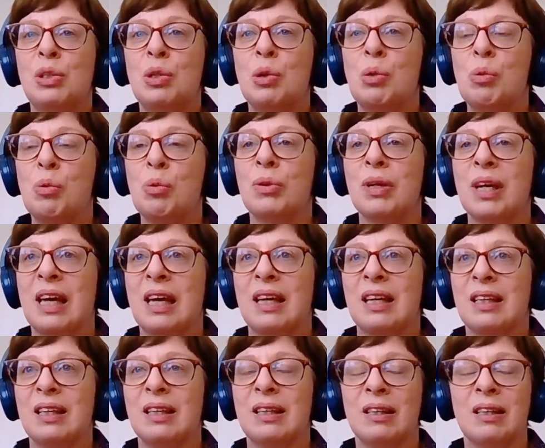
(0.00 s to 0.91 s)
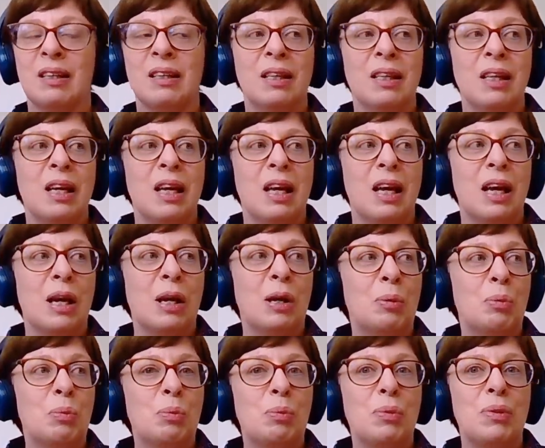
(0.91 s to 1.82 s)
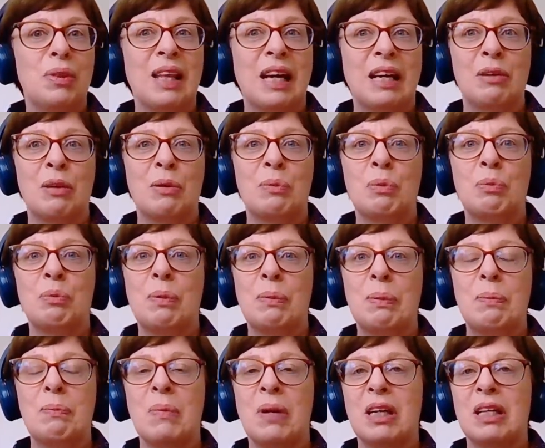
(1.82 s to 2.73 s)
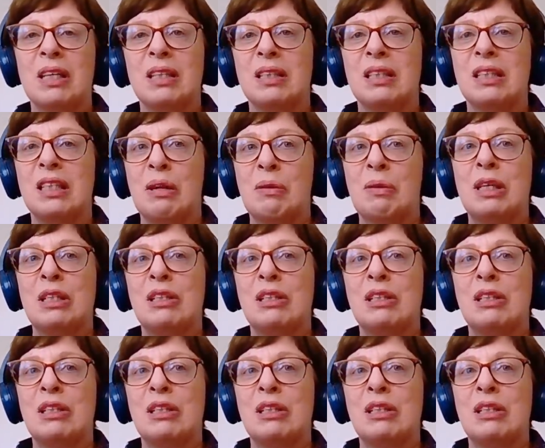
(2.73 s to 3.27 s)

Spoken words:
talking that group of women might do.